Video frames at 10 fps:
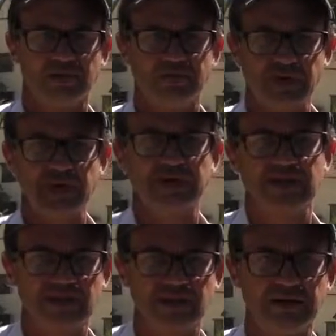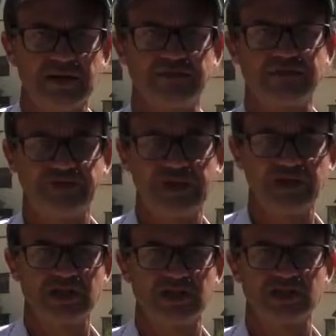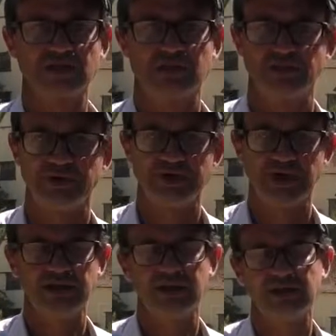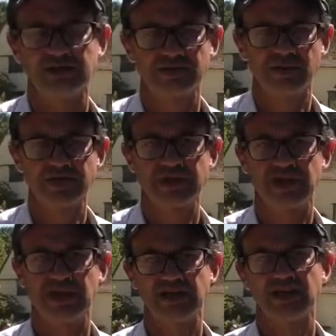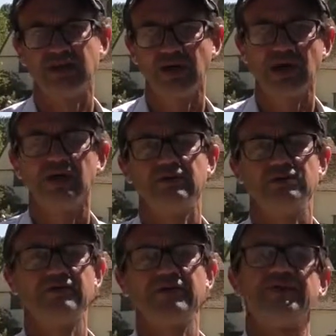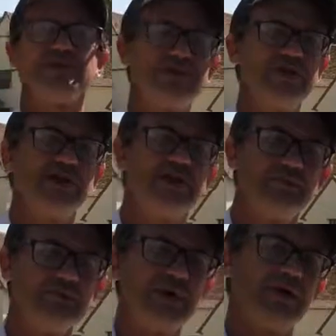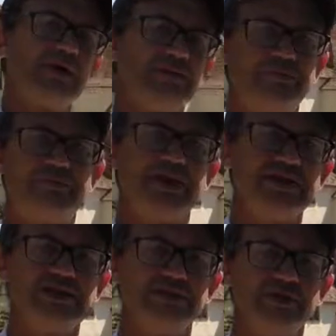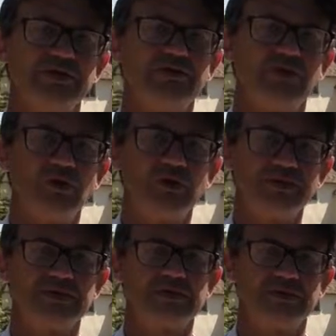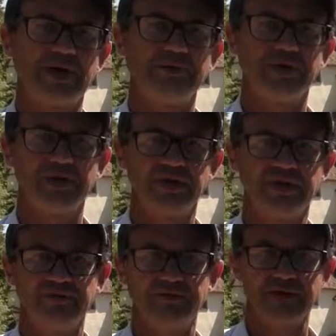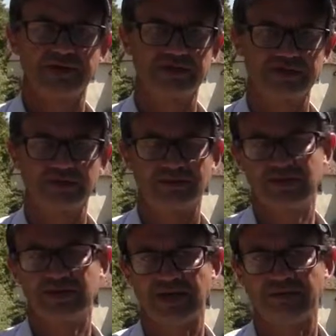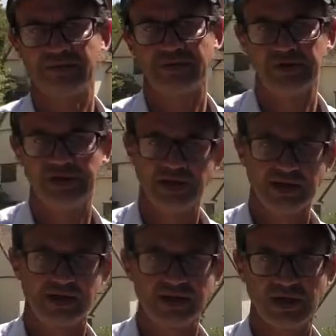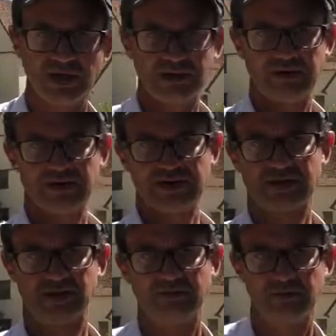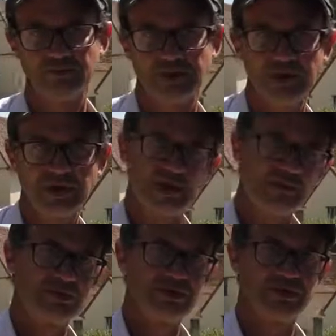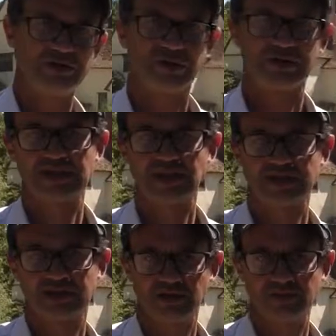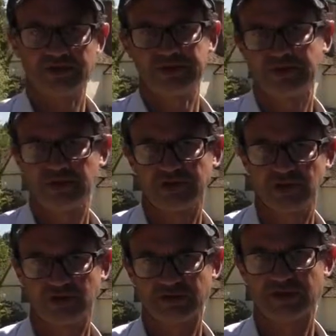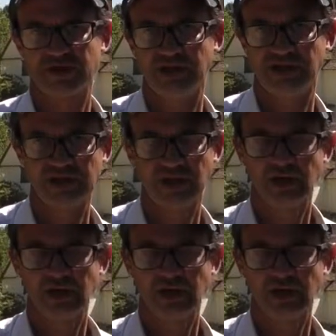but it's got that freshness and spontaneity which we've never seen in painting before. Remember that even his contemporary Turner at this time would be producing classical mythological scenes